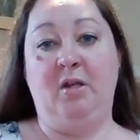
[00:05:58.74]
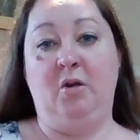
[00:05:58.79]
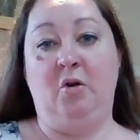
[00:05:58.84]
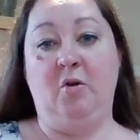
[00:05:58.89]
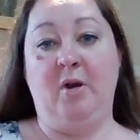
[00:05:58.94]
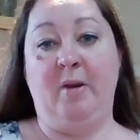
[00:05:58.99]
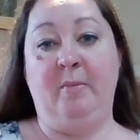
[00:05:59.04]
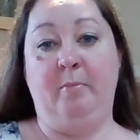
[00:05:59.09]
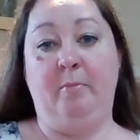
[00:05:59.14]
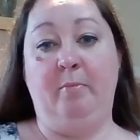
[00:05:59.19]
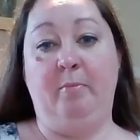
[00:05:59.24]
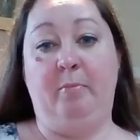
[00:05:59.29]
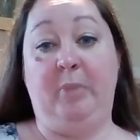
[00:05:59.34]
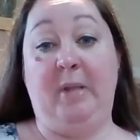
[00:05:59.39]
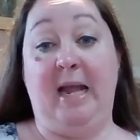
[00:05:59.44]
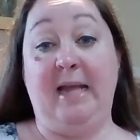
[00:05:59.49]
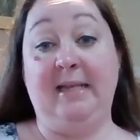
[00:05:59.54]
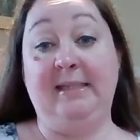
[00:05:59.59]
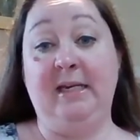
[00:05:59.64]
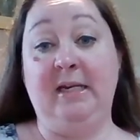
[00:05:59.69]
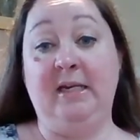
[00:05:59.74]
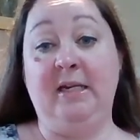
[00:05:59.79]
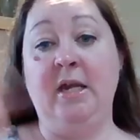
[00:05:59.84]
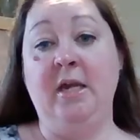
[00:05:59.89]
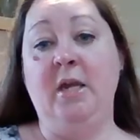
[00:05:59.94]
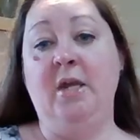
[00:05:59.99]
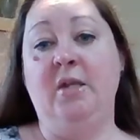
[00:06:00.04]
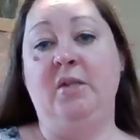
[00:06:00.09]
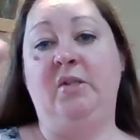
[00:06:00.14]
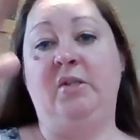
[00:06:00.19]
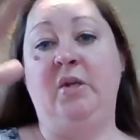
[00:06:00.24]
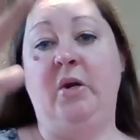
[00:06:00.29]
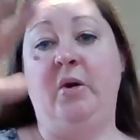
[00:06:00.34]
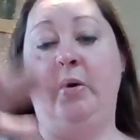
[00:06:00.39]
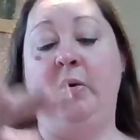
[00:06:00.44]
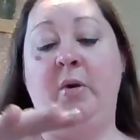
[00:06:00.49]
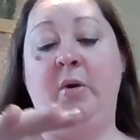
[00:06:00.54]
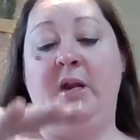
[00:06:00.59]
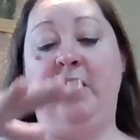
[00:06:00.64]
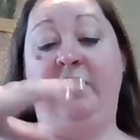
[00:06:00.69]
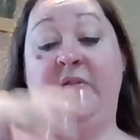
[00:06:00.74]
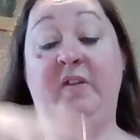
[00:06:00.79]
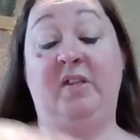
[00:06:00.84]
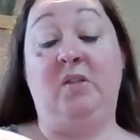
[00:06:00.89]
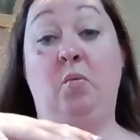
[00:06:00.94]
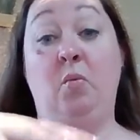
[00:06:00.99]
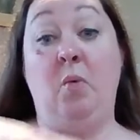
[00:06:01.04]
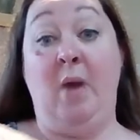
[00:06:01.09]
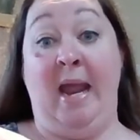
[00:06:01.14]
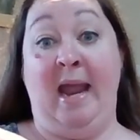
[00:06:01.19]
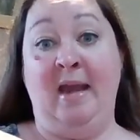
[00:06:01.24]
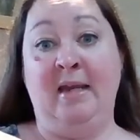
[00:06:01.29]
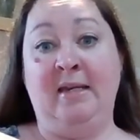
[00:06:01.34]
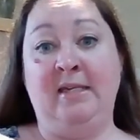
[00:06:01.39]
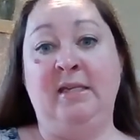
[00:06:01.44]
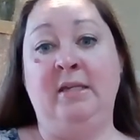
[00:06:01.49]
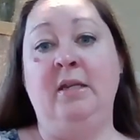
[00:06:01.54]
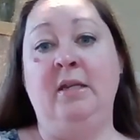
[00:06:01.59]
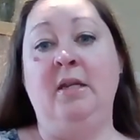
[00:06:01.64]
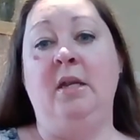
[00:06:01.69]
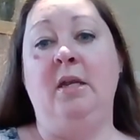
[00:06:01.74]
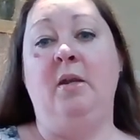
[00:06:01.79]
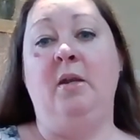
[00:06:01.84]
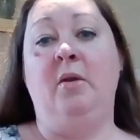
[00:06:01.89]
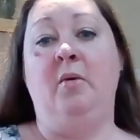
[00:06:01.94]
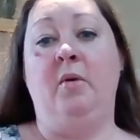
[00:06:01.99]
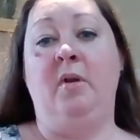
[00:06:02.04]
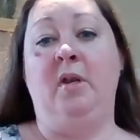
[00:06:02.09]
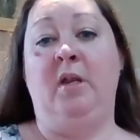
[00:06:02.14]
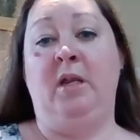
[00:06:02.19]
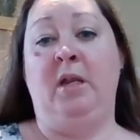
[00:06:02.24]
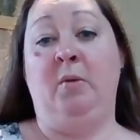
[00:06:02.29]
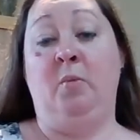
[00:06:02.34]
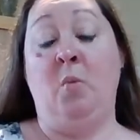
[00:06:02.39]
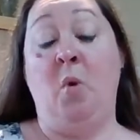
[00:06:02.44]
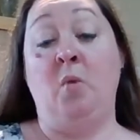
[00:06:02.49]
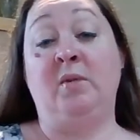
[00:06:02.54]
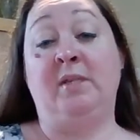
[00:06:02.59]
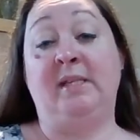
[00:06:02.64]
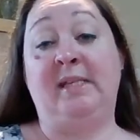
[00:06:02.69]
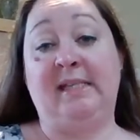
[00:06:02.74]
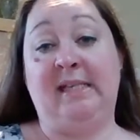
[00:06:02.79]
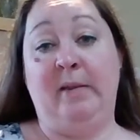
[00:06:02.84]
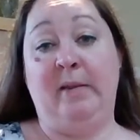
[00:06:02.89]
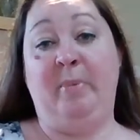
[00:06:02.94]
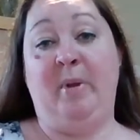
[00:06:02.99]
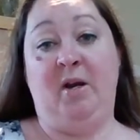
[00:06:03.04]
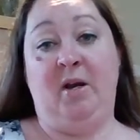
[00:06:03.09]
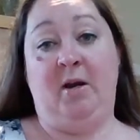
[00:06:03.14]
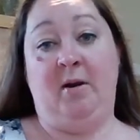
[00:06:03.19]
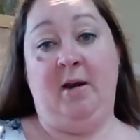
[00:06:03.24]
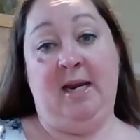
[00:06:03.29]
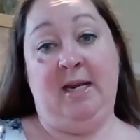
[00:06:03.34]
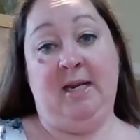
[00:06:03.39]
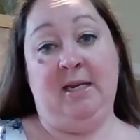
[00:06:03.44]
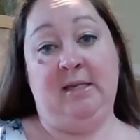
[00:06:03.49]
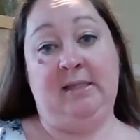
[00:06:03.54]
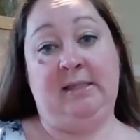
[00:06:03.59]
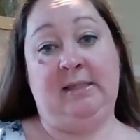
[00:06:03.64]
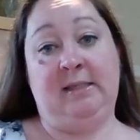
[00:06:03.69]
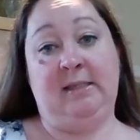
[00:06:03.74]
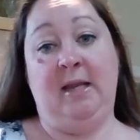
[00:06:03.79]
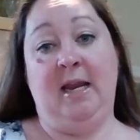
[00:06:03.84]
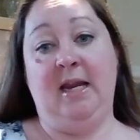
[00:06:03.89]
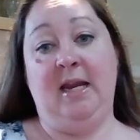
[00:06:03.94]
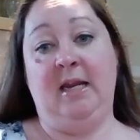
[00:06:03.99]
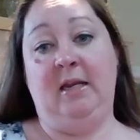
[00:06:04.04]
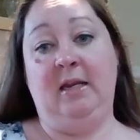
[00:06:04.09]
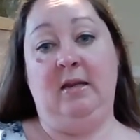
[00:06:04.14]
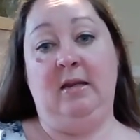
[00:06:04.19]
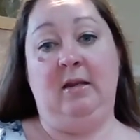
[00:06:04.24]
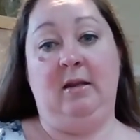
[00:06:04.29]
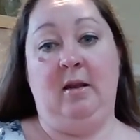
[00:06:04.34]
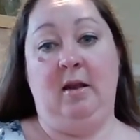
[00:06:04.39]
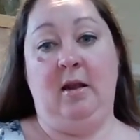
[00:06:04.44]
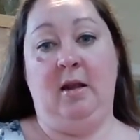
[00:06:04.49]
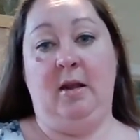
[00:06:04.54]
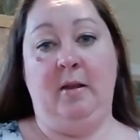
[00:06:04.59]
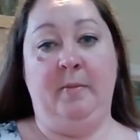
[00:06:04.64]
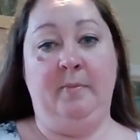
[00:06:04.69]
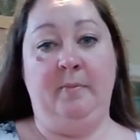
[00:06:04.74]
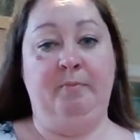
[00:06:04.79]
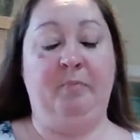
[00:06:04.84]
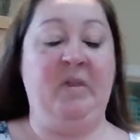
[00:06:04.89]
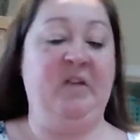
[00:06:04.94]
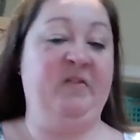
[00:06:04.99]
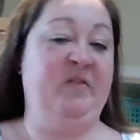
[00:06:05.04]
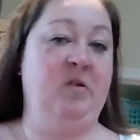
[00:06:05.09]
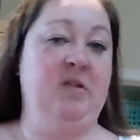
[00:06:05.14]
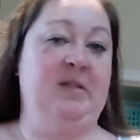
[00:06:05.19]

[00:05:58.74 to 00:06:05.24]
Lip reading: grip plastic. So if it's wet, it won't slip out of your hands. Like if it